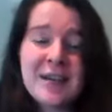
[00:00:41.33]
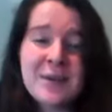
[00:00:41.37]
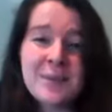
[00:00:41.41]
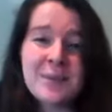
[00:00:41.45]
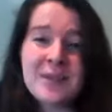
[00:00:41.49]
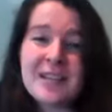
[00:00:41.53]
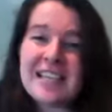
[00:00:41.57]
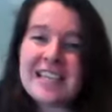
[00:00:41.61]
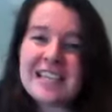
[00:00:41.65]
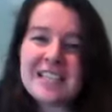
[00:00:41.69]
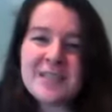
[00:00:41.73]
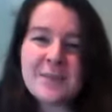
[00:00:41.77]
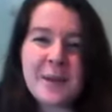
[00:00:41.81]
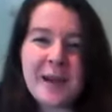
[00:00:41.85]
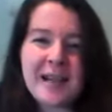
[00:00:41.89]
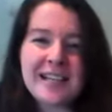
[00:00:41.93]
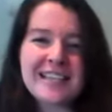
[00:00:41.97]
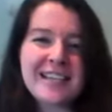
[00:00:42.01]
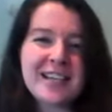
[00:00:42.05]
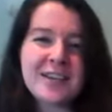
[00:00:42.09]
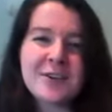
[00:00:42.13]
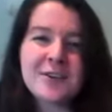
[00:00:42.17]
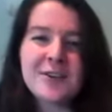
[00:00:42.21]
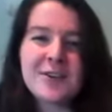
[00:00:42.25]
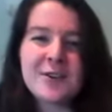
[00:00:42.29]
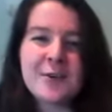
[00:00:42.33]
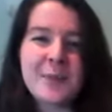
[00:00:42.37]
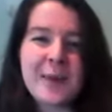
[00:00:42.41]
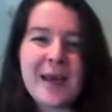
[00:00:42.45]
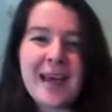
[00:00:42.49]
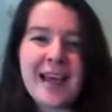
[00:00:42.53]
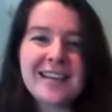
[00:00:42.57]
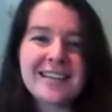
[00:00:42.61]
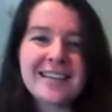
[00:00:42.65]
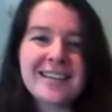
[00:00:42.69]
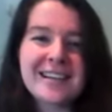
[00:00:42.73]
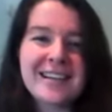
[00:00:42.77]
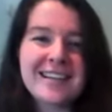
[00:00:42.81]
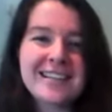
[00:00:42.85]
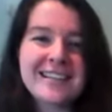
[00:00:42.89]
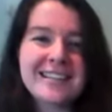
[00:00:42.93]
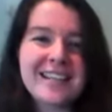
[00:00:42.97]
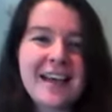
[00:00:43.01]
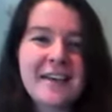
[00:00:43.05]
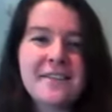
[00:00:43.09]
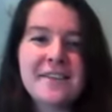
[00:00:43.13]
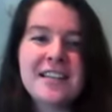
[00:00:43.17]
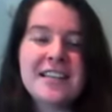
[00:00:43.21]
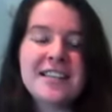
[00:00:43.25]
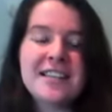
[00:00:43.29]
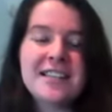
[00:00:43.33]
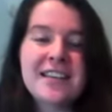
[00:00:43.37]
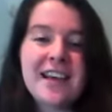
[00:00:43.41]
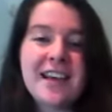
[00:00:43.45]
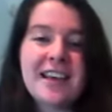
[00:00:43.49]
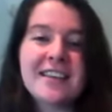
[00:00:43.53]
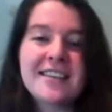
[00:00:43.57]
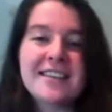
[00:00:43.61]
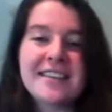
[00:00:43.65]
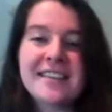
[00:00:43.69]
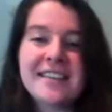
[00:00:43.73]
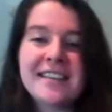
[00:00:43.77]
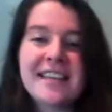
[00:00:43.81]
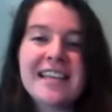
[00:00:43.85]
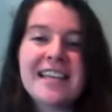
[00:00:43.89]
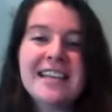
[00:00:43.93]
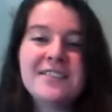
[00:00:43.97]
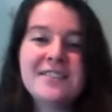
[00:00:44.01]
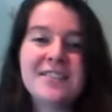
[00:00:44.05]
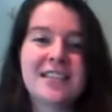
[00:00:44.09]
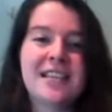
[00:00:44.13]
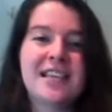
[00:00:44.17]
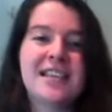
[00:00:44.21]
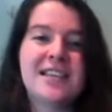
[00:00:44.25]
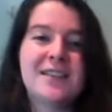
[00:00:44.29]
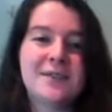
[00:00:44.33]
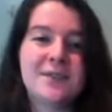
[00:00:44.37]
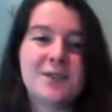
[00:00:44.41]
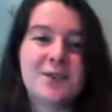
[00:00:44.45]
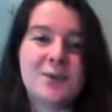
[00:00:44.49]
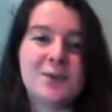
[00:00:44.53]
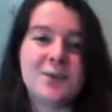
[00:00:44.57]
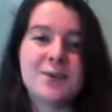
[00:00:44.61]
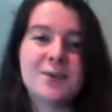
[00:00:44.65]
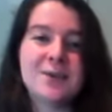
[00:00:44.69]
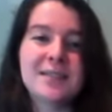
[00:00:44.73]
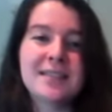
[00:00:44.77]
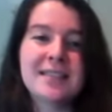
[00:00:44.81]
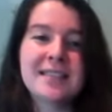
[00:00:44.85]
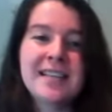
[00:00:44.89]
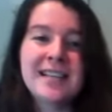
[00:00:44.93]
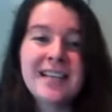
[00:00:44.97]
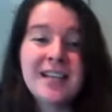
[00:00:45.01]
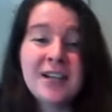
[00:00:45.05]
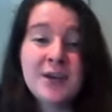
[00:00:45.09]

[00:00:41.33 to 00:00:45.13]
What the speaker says: but these bacterial bad guys have an entire thieves' kit of tools,